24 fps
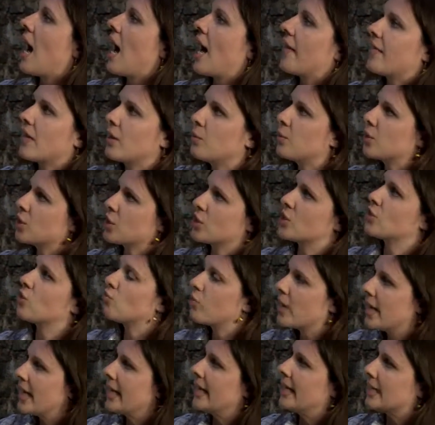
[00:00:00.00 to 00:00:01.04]
And they were just
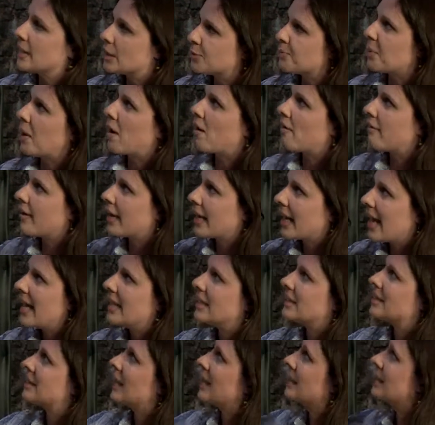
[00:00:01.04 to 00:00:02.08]
really inspiring,
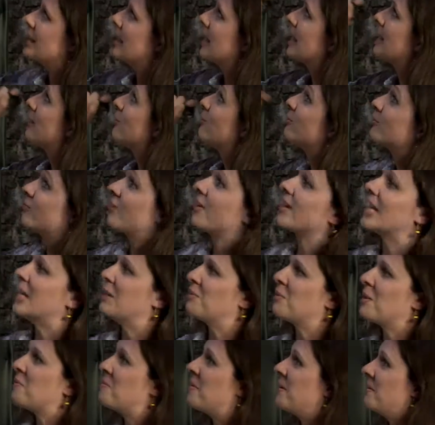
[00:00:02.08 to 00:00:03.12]
energetic,
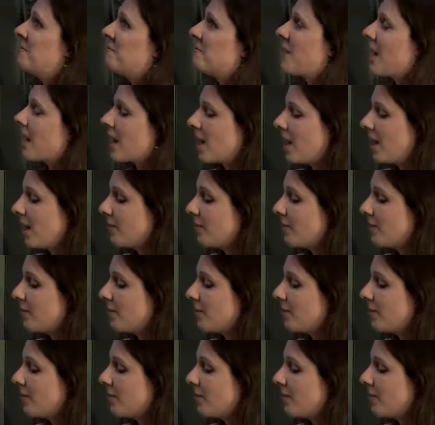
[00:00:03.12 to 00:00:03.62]
funny women, and I